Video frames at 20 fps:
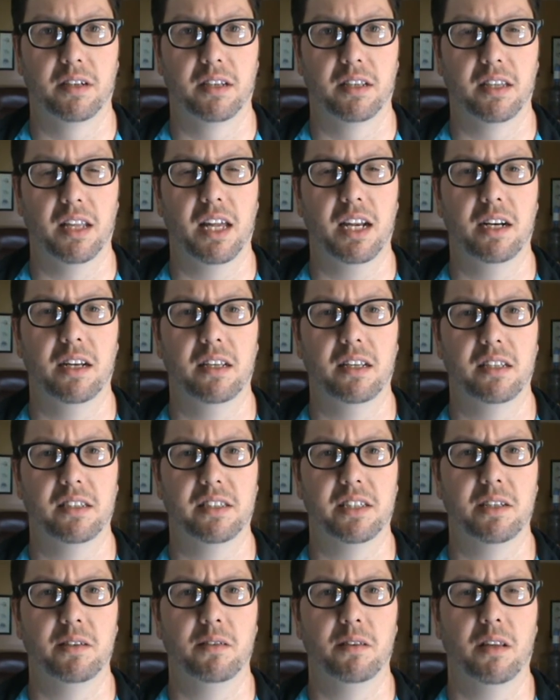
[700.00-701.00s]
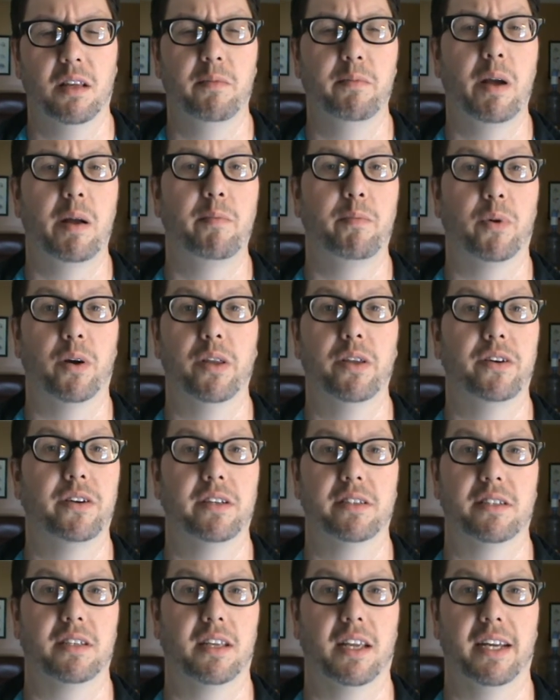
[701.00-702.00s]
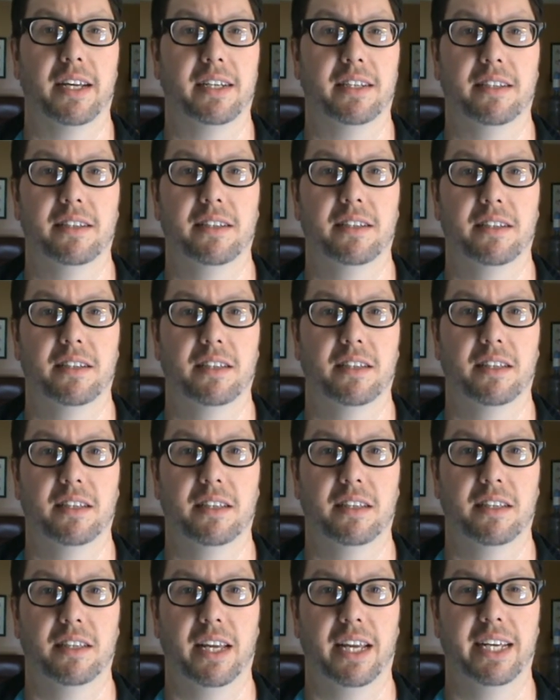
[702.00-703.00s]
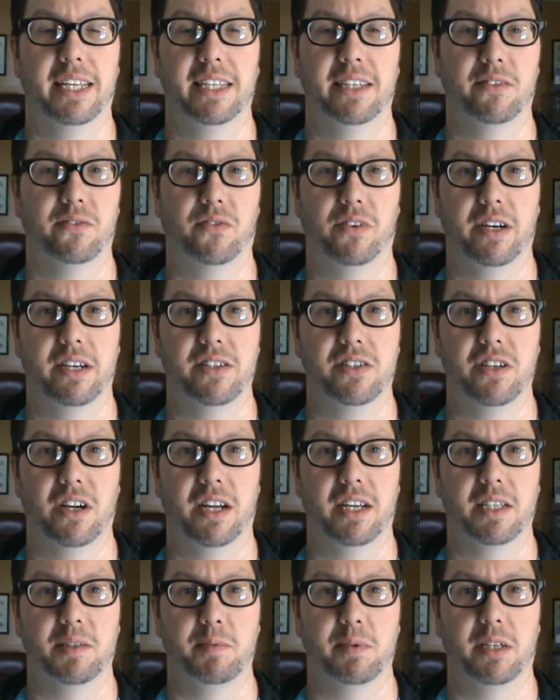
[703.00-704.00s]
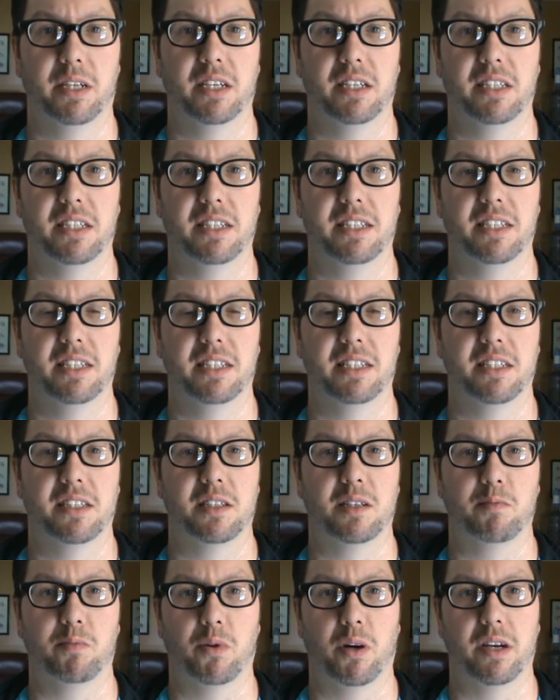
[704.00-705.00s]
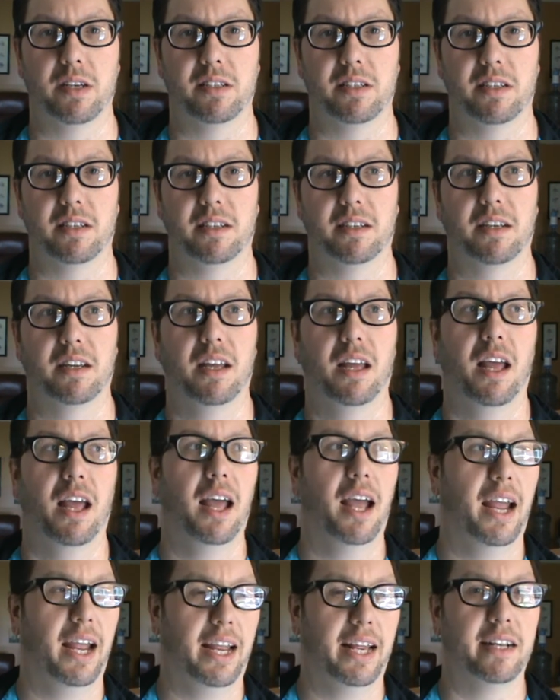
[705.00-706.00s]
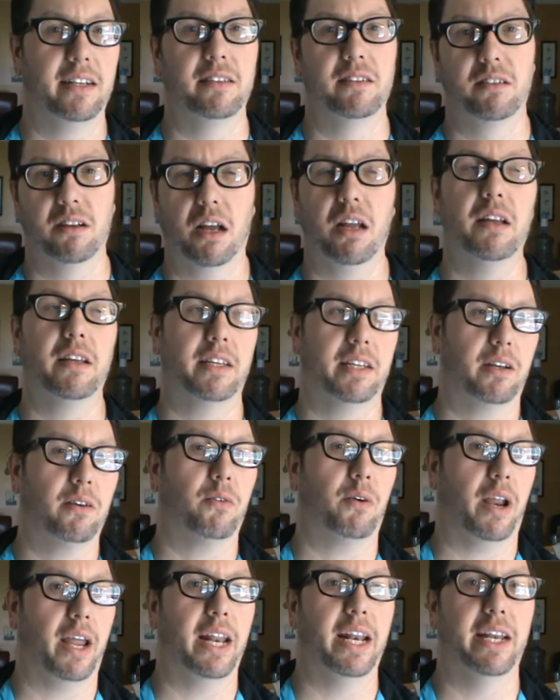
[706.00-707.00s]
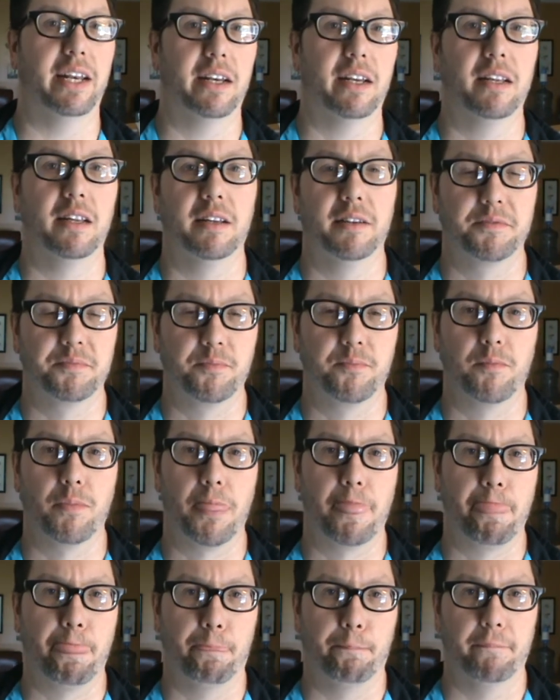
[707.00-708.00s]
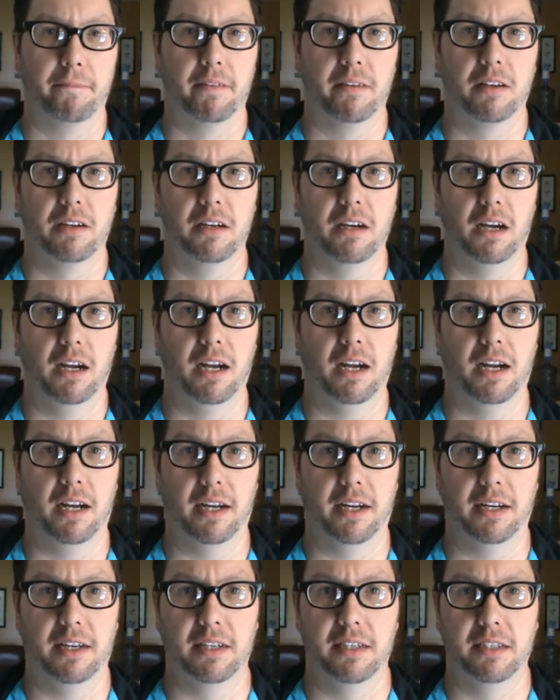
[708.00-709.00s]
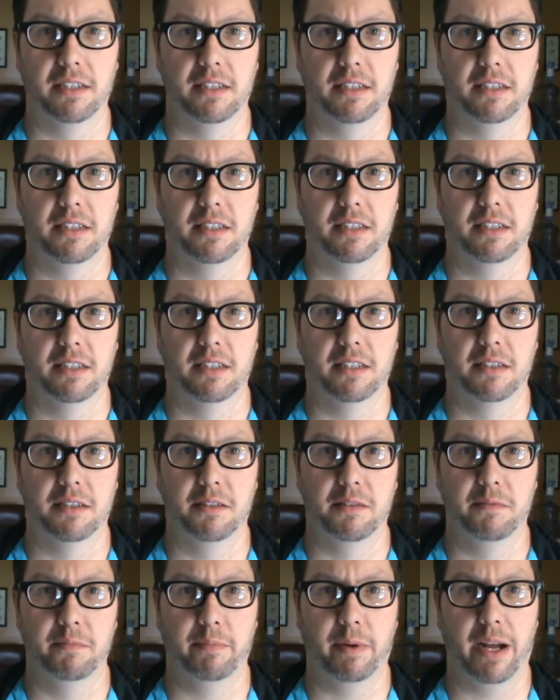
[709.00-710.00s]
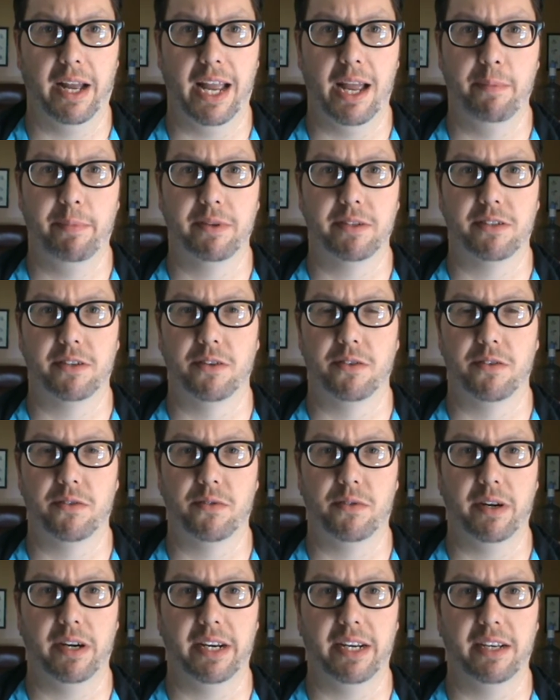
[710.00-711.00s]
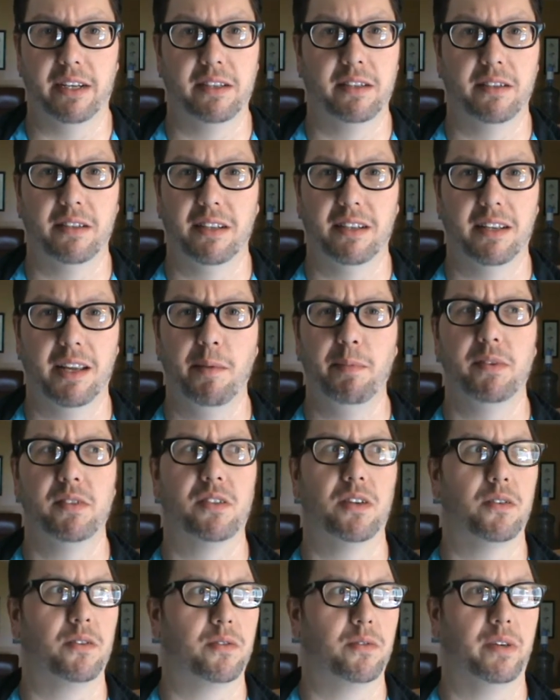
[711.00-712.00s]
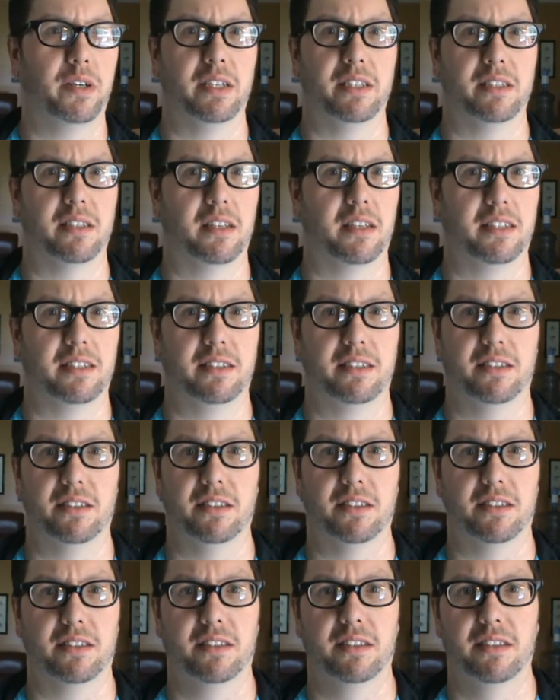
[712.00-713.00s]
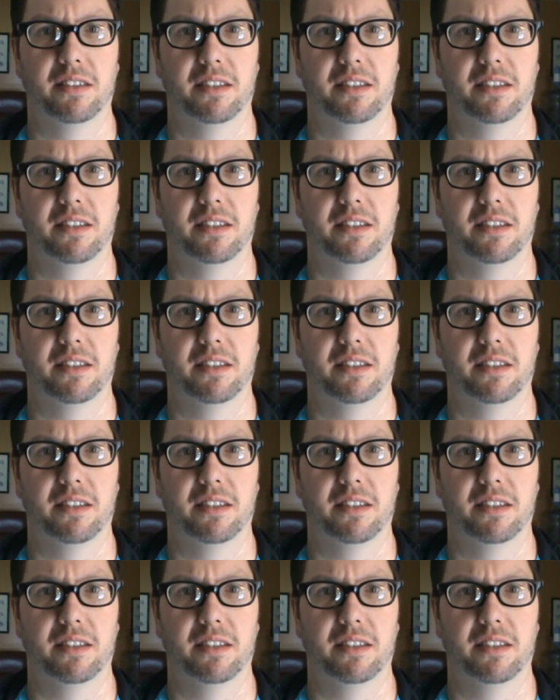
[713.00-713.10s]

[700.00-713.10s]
It's not like my brother doesn't like Alien franchise because he says it's depressing. And granted, by episode 3 is like just